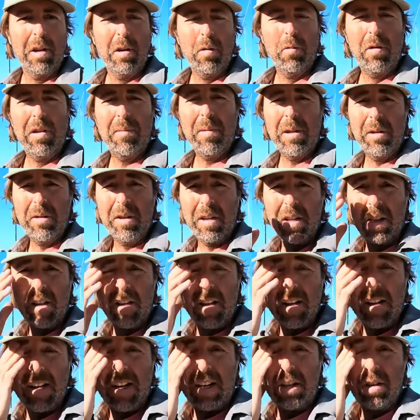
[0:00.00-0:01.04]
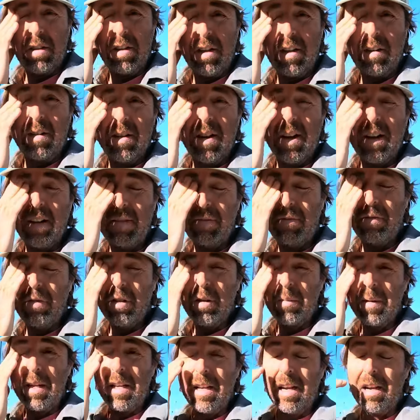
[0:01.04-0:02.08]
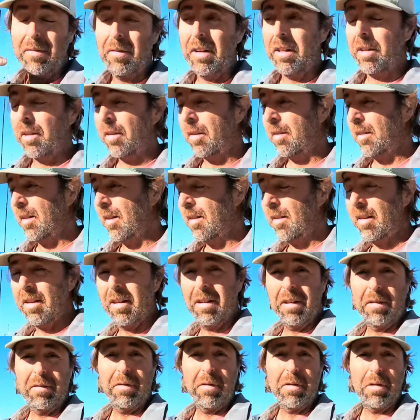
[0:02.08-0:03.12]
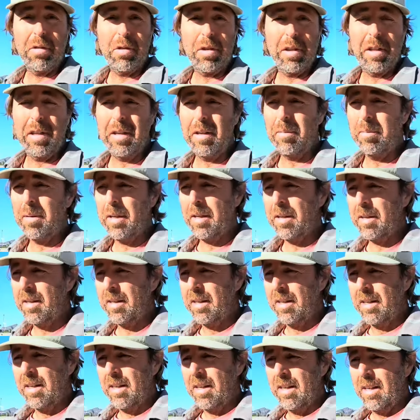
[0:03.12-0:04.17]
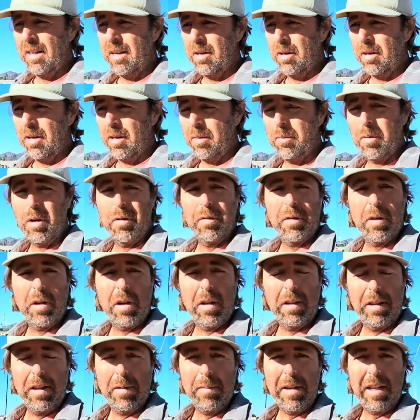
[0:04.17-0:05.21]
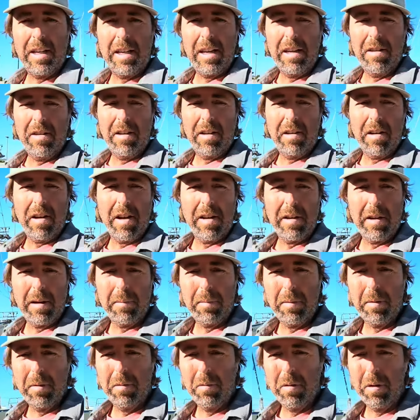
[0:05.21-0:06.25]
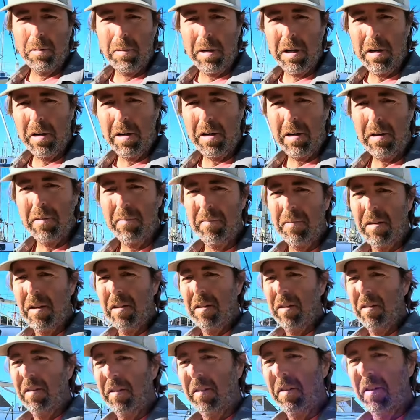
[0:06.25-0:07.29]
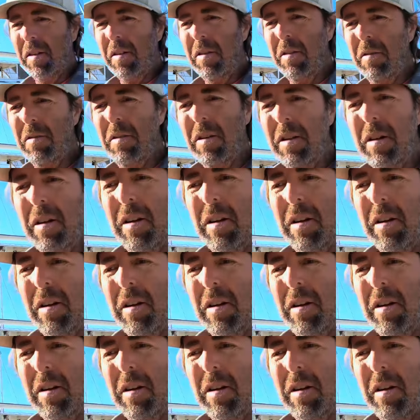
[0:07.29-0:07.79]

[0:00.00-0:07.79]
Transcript: we've been doing a lot, actually, not filming every little detail, unfortunately, but overall, let me get you caught up where we are. So